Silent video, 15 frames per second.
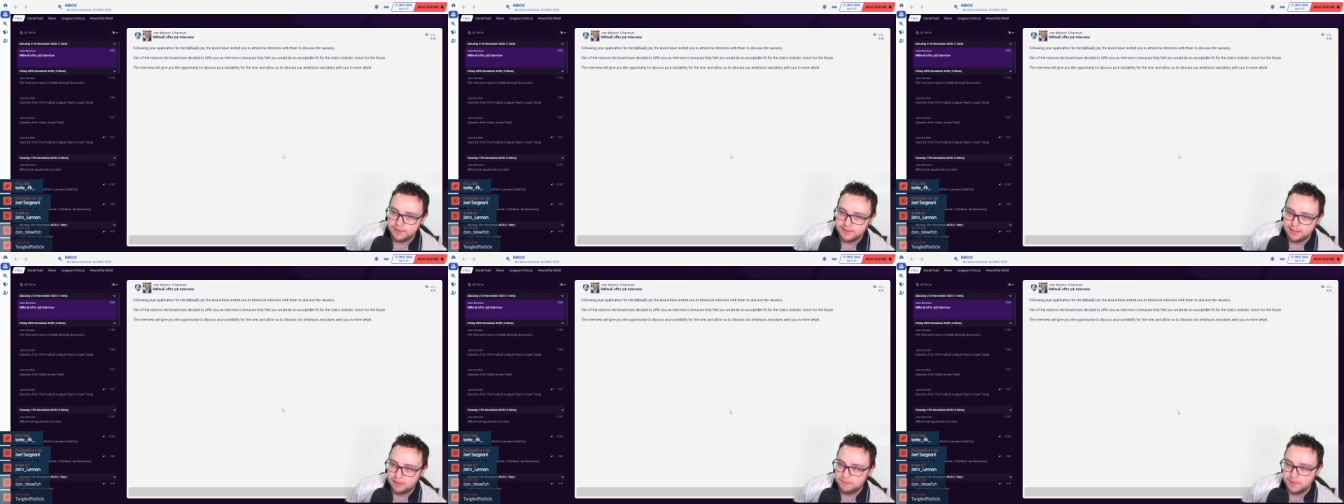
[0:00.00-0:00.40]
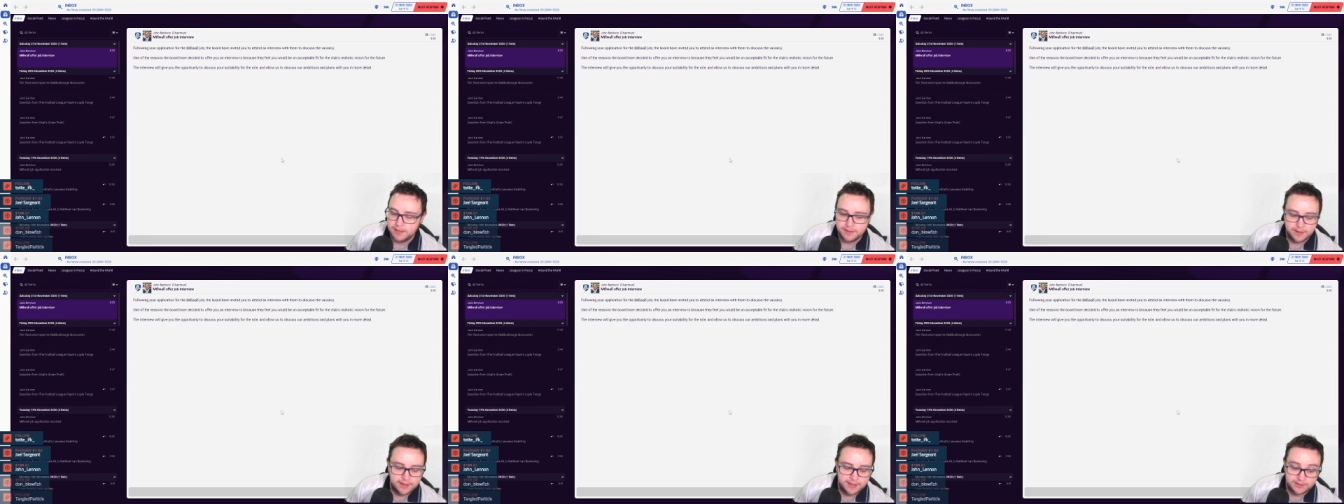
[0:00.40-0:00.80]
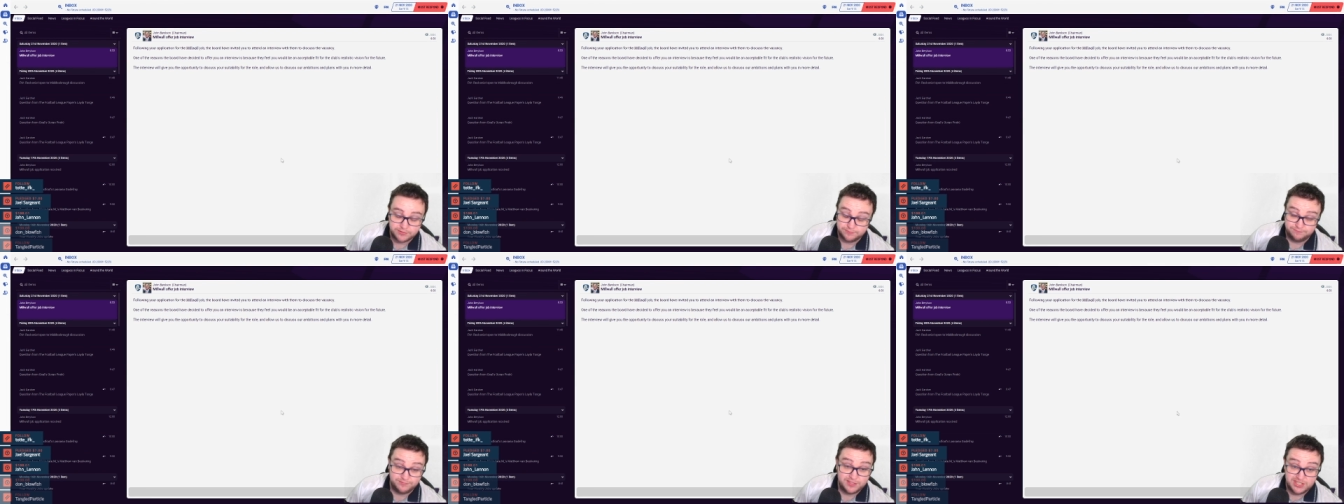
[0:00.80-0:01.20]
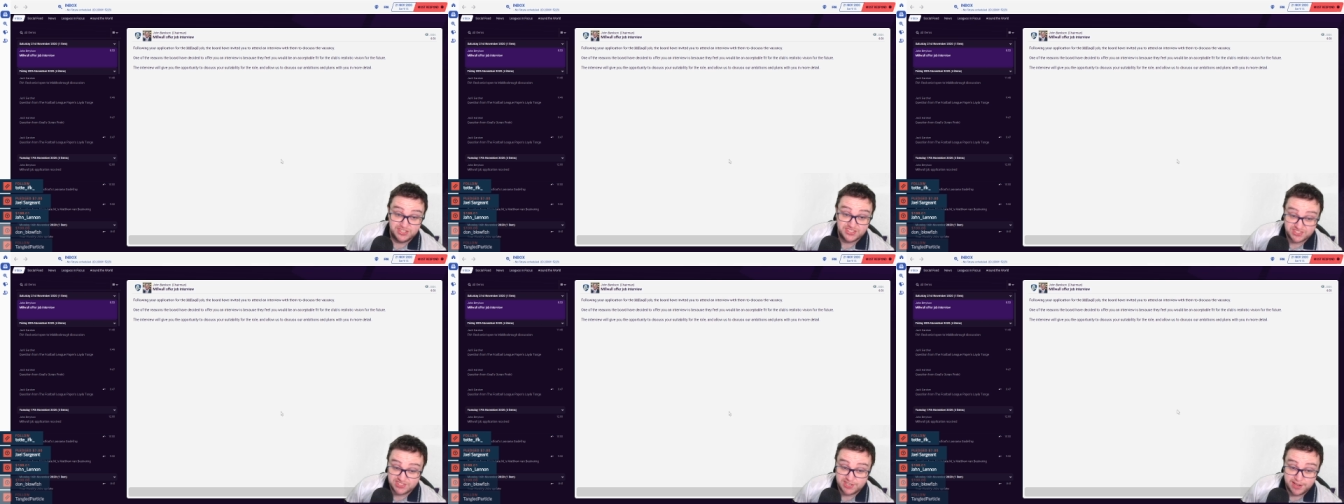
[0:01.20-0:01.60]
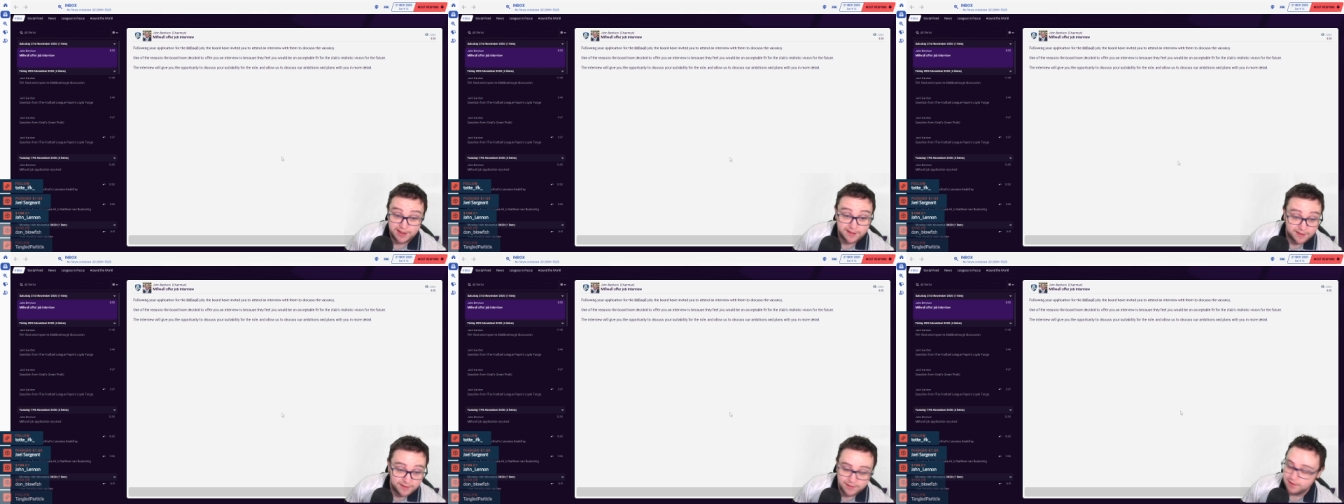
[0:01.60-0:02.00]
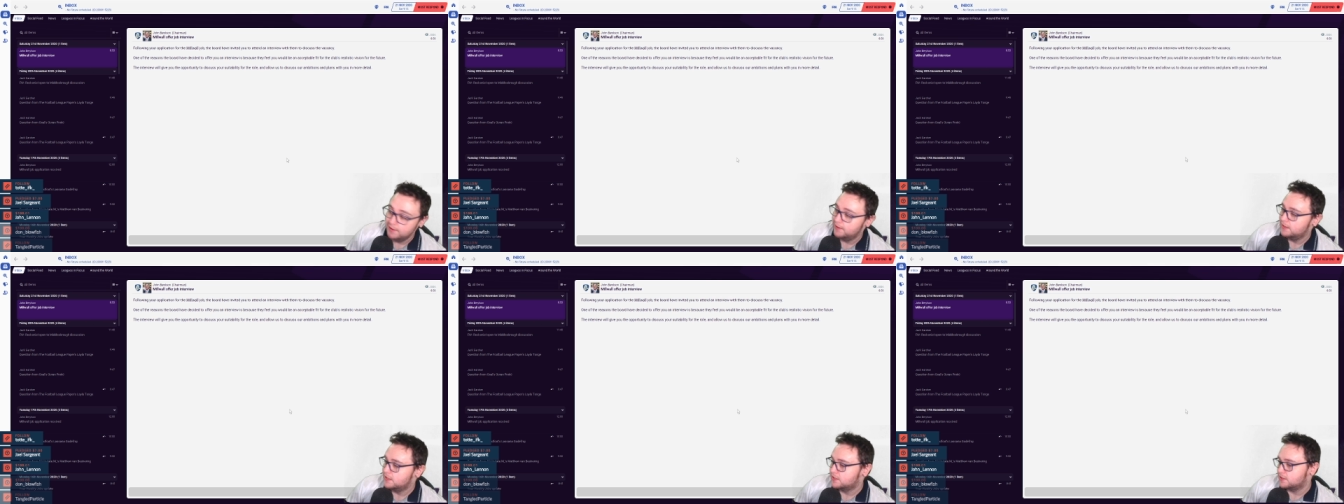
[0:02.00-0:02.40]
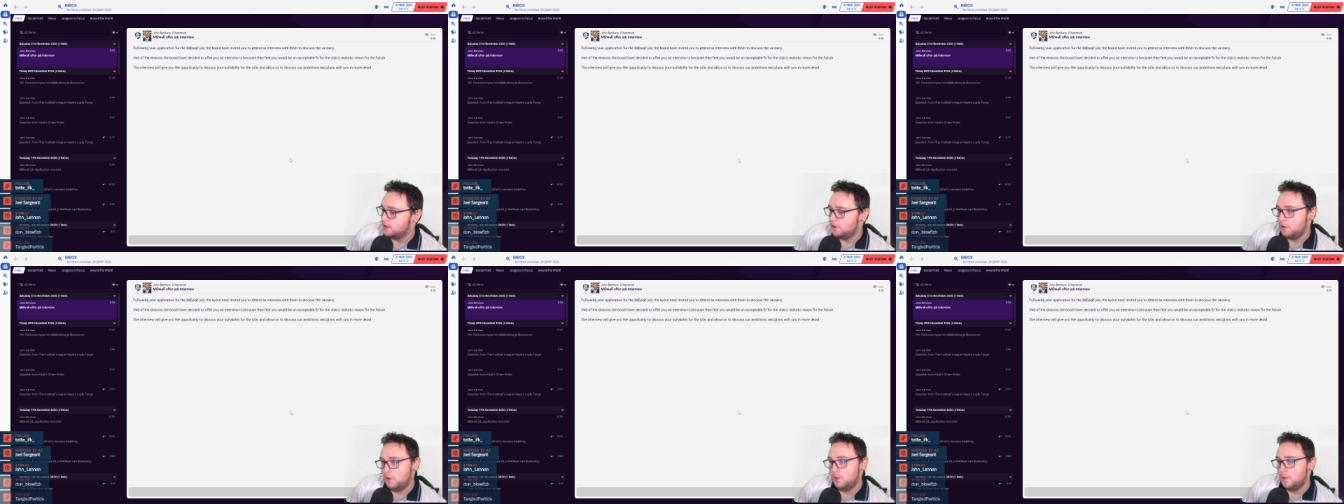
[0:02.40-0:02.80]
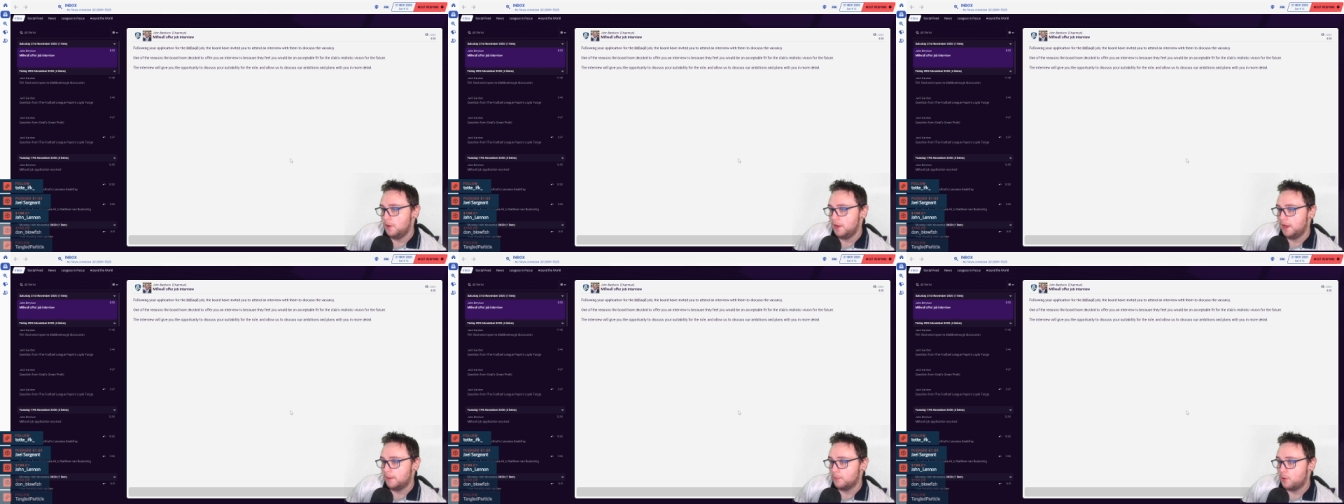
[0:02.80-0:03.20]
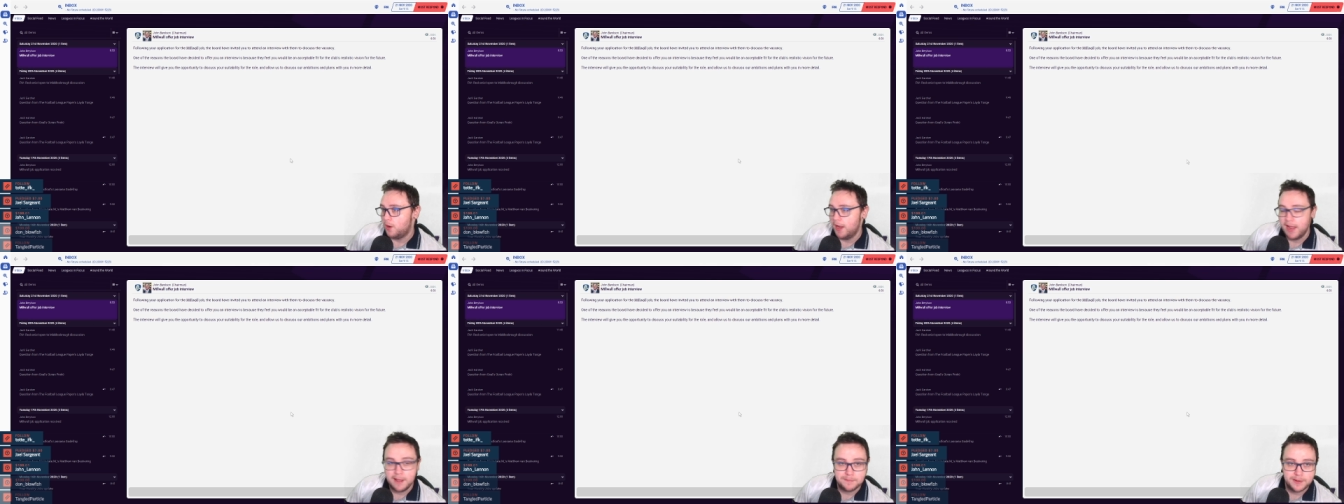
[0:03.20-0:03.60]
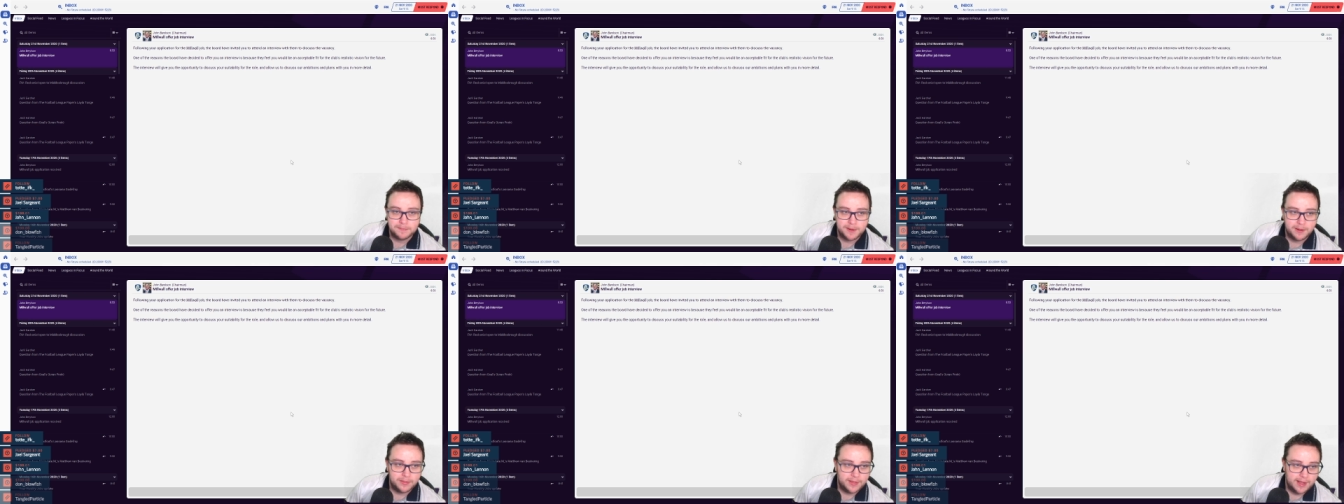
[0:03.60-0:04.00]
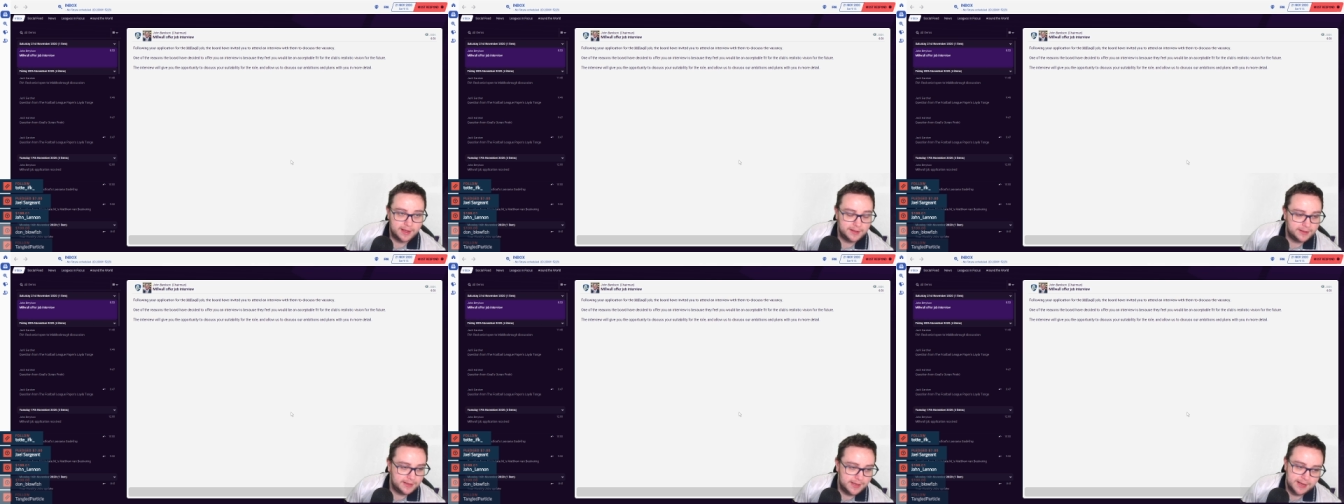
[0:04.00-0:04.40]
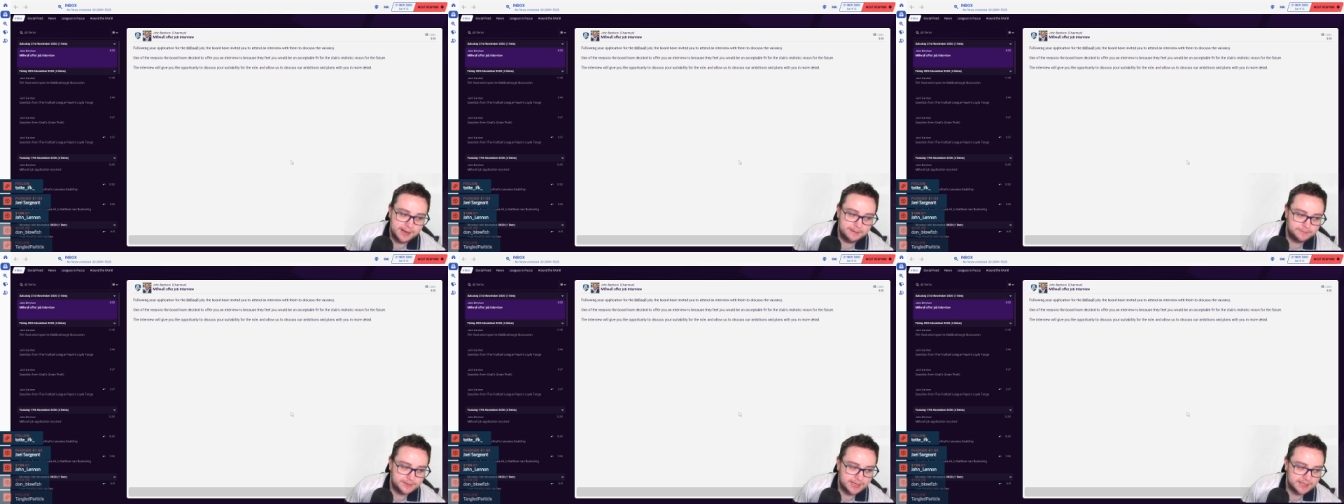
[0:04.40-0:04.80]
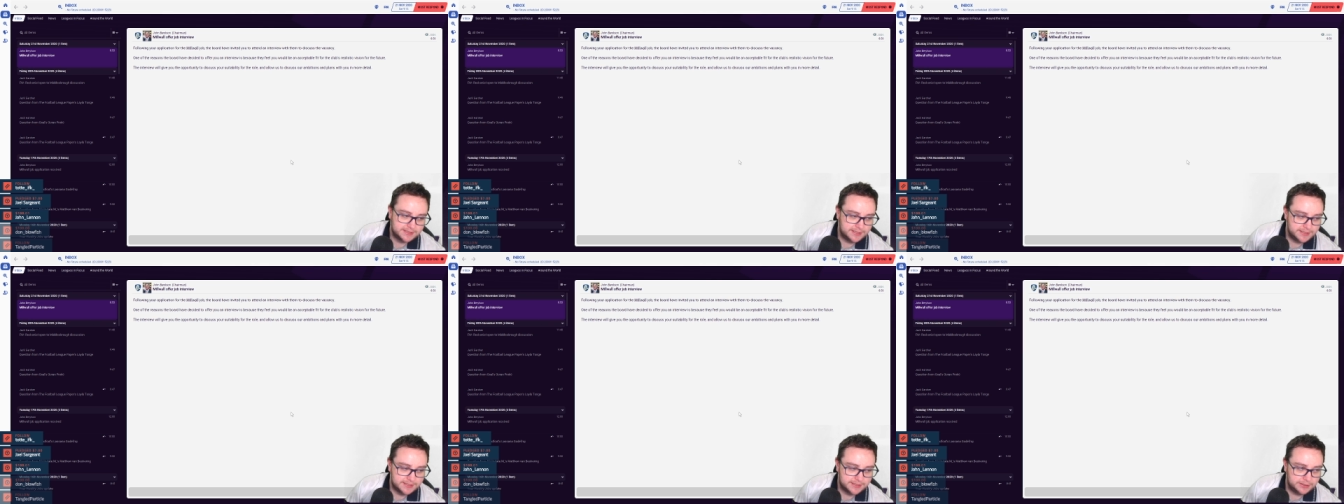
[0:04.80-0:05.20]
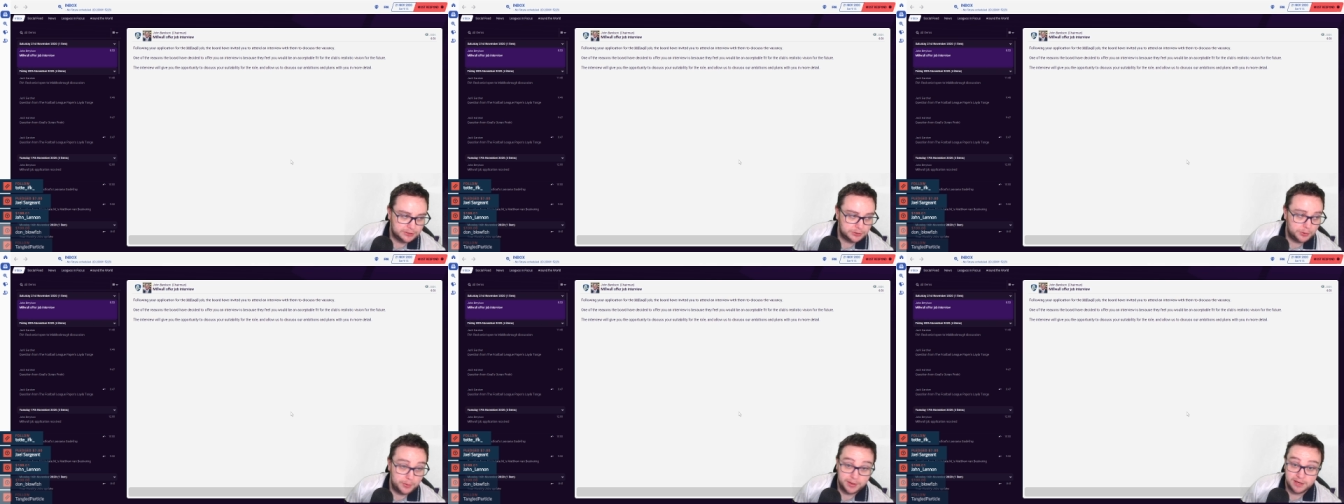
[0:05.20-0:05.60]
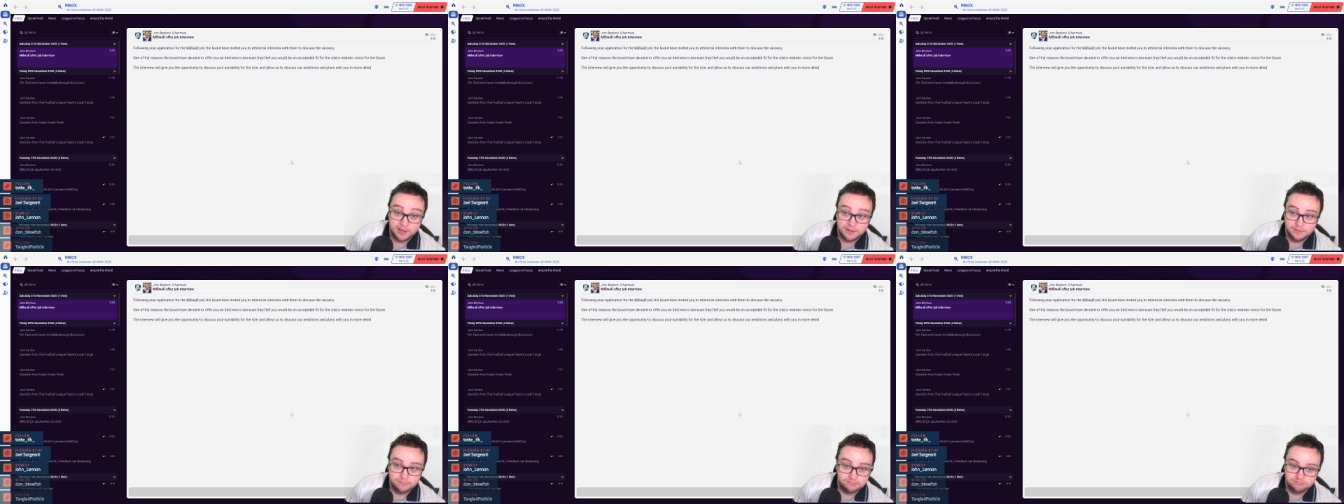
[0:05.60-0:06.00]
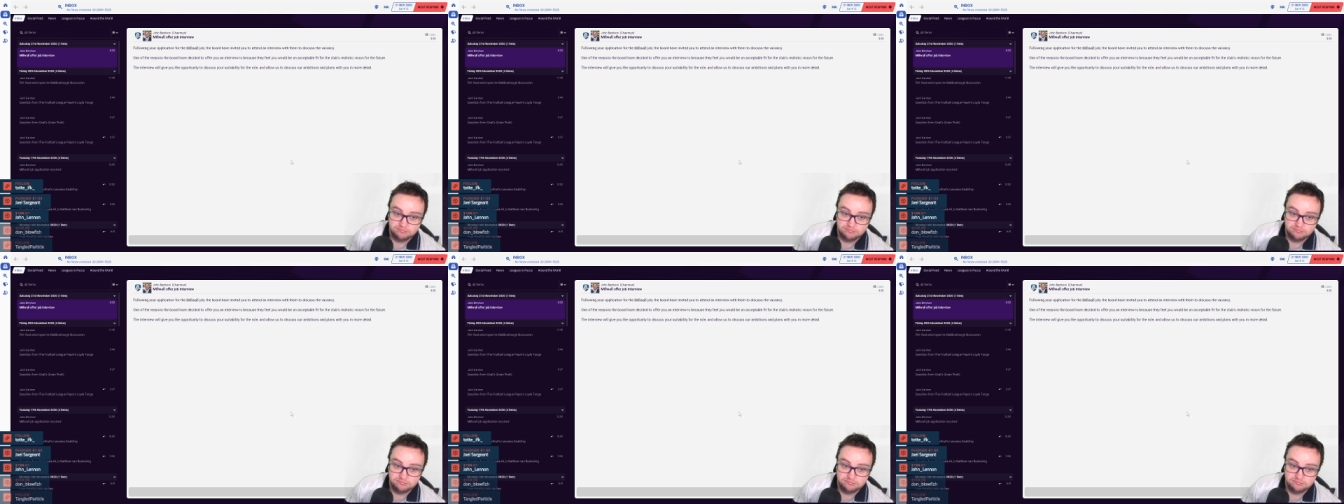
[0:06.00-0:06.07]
and tell me that it's, sick. So I'm quite happy about that. Um, testing's still going on.